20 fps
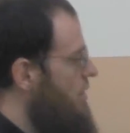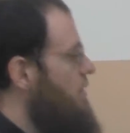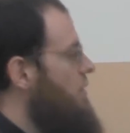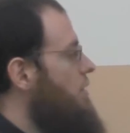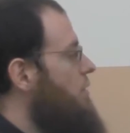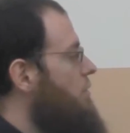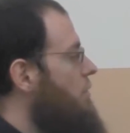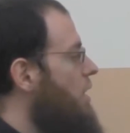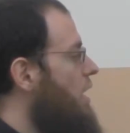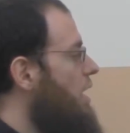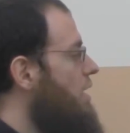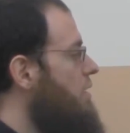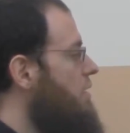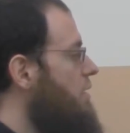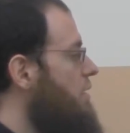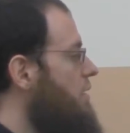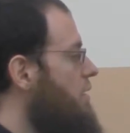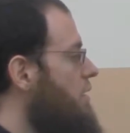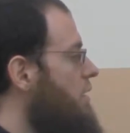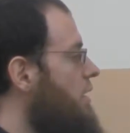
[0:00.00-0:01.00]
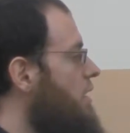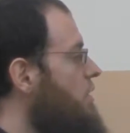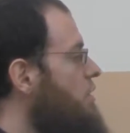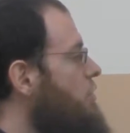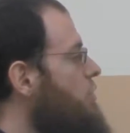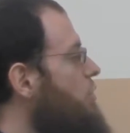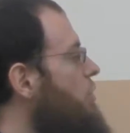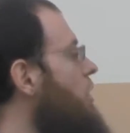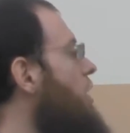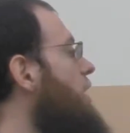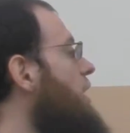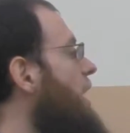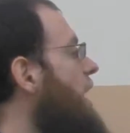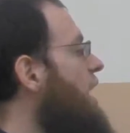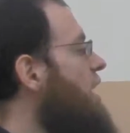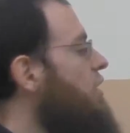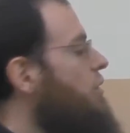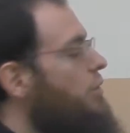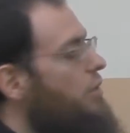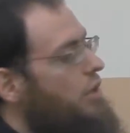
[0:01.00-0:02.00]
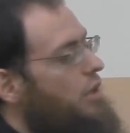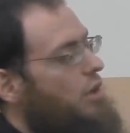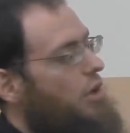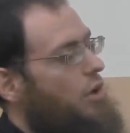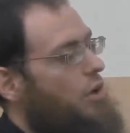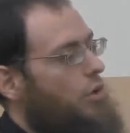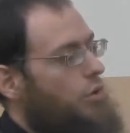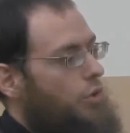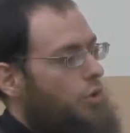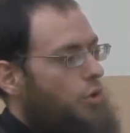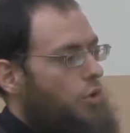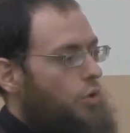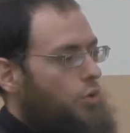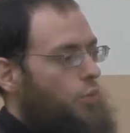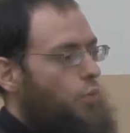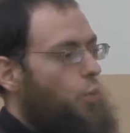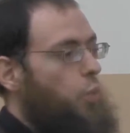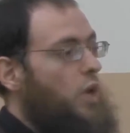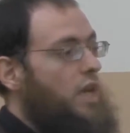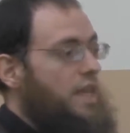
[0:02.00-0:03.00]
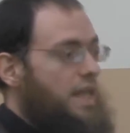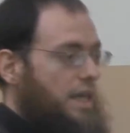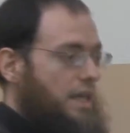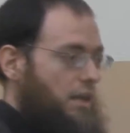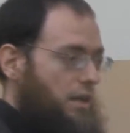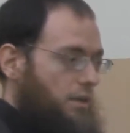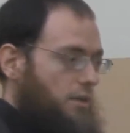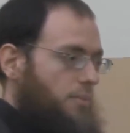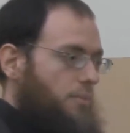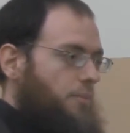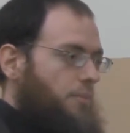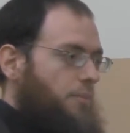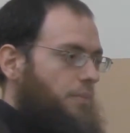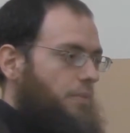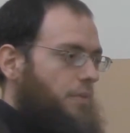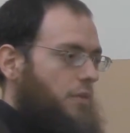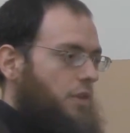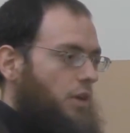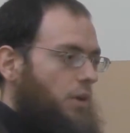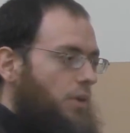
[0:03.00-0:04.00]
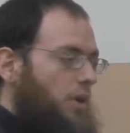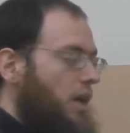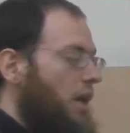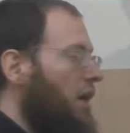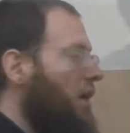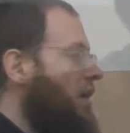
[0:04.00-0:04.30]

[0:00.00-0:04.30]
right, into a category called weak. Okay, and